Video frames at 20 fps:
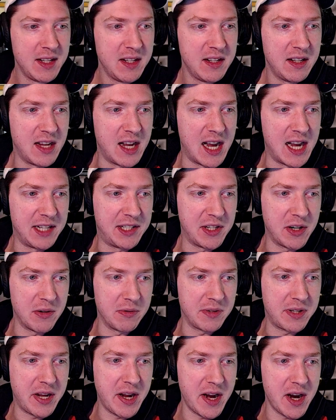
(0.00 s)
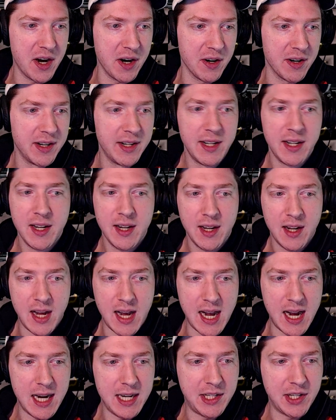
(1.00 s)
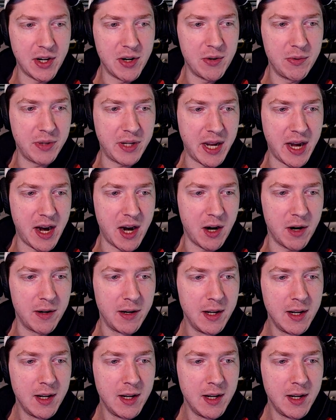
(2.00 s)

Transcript: I don't care. I don't care.